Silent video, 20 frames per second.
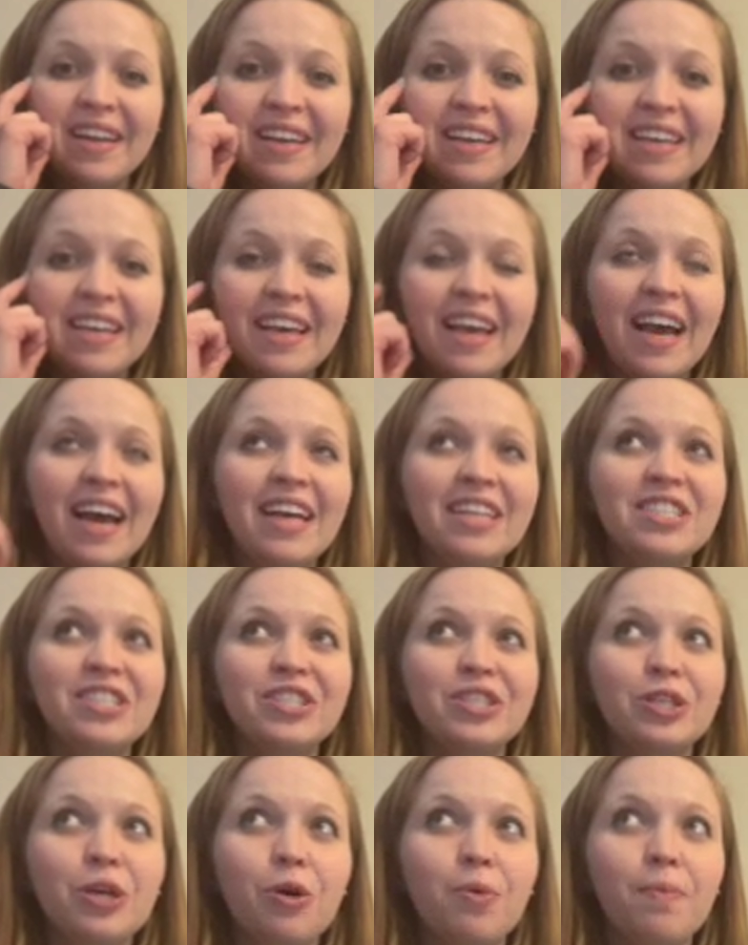he had
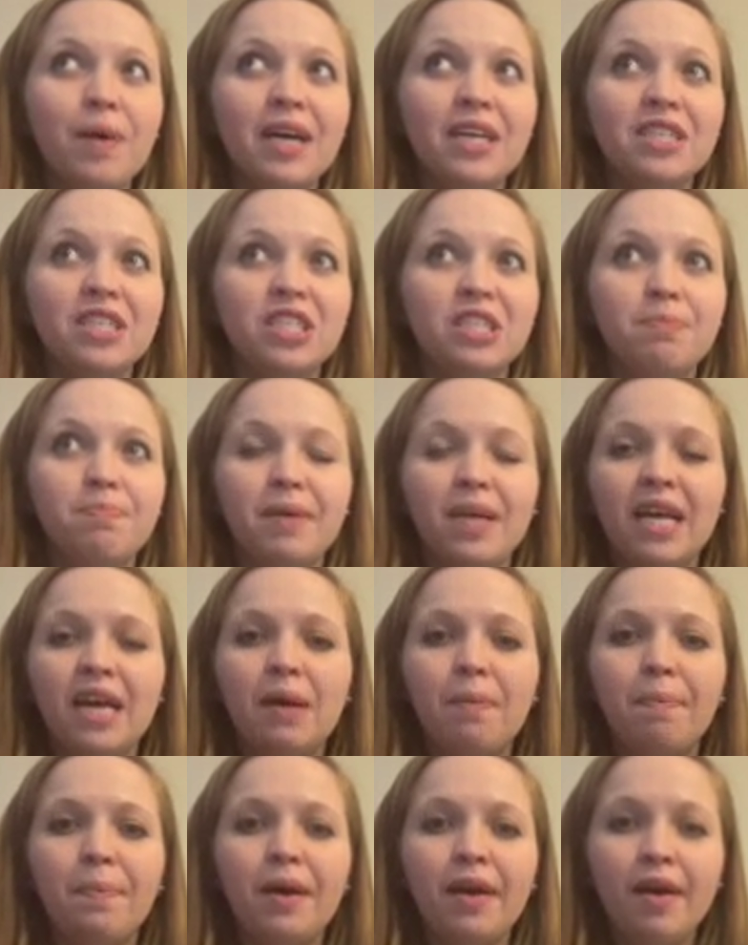so much spit
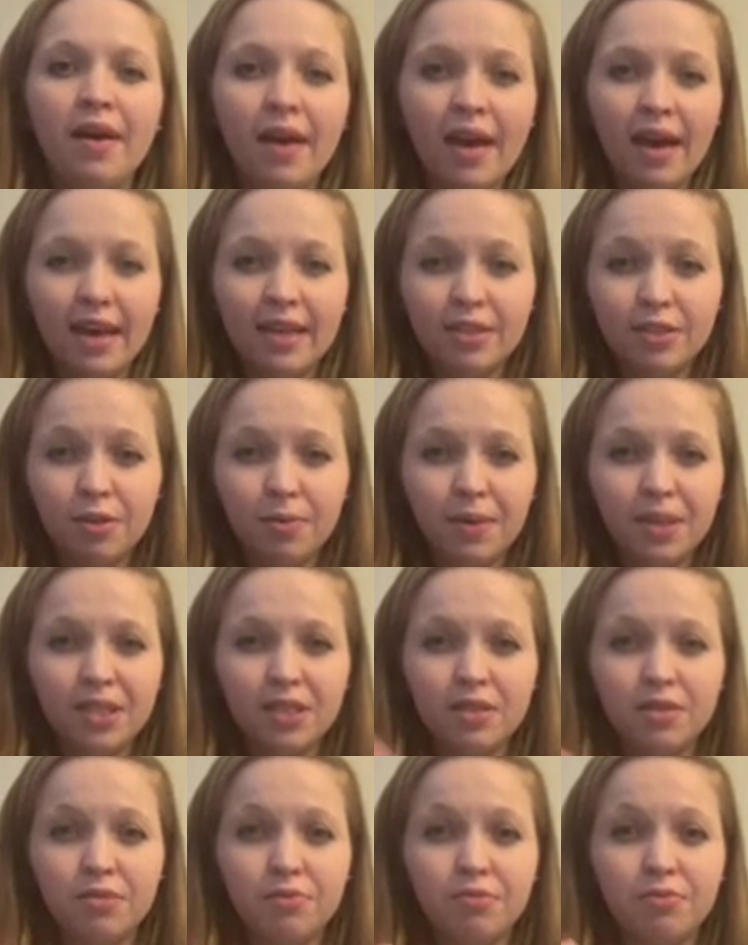up and so
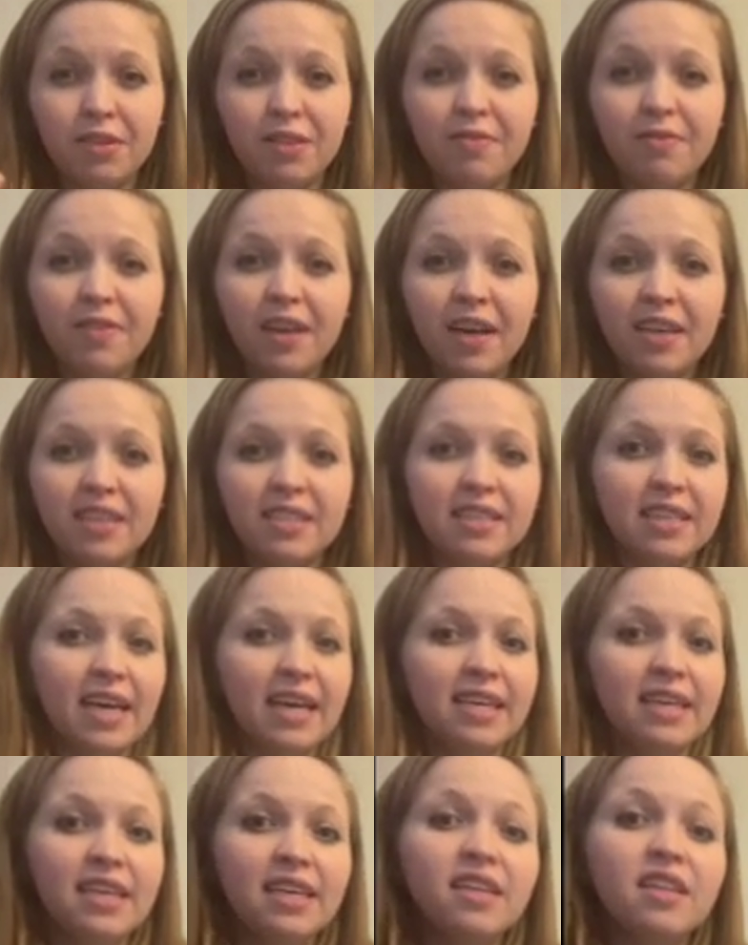much reflux
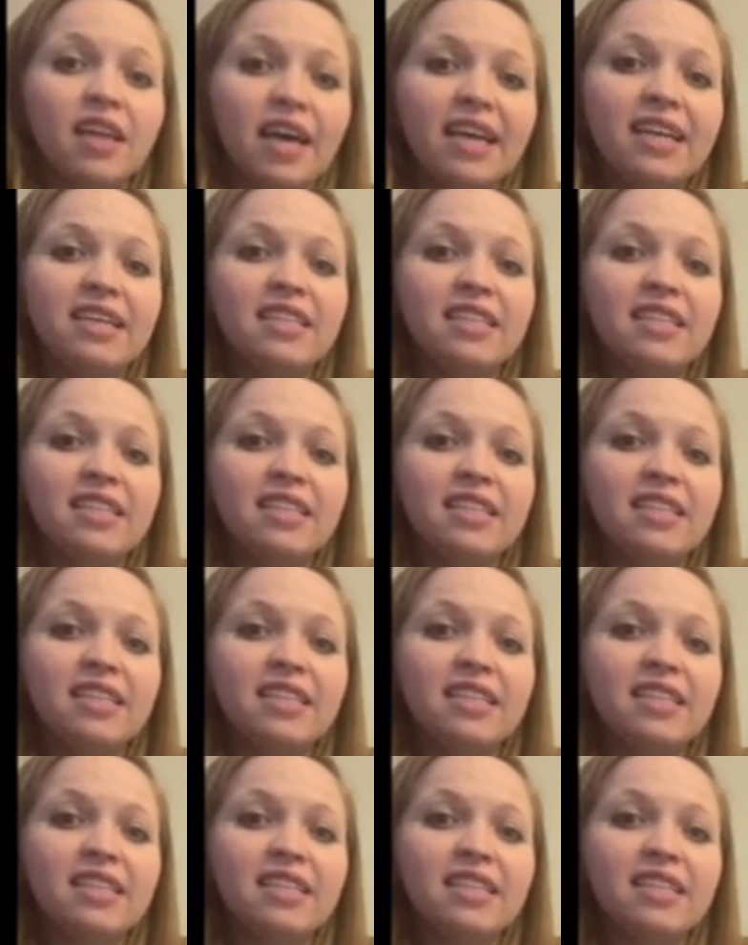that he liked